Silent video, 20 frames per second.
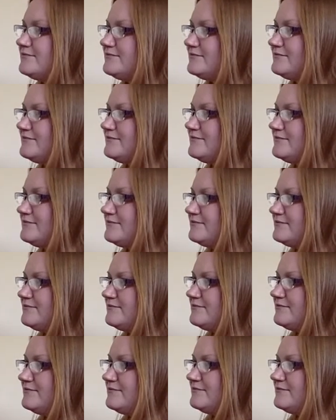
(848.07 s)

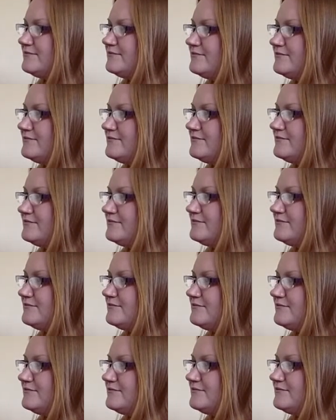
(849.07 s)

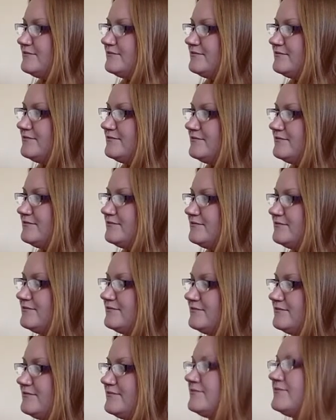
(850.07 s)

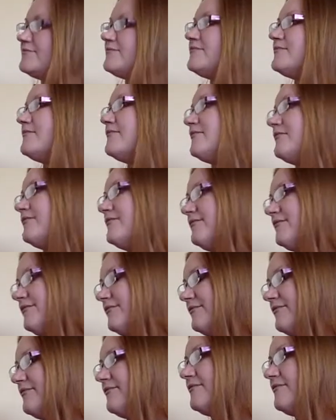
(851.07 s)
The person shown says nothing.